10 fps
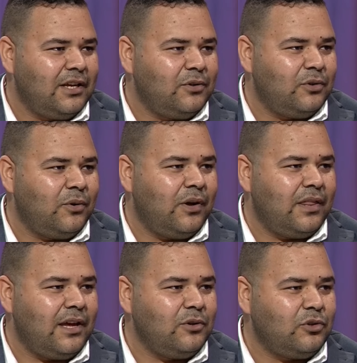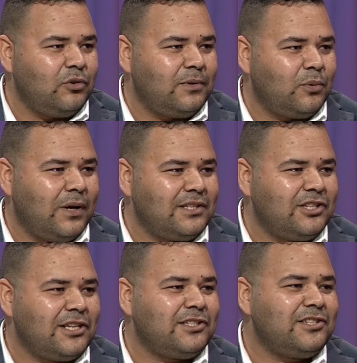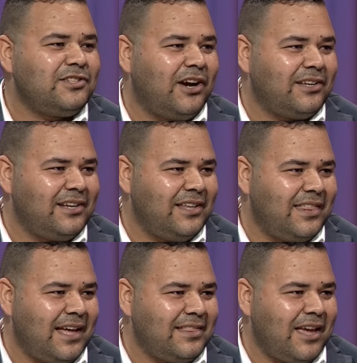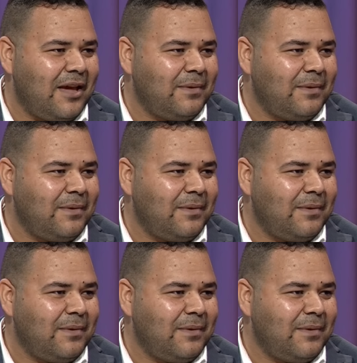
You know, uh, the YouTube, it was just starting in that time.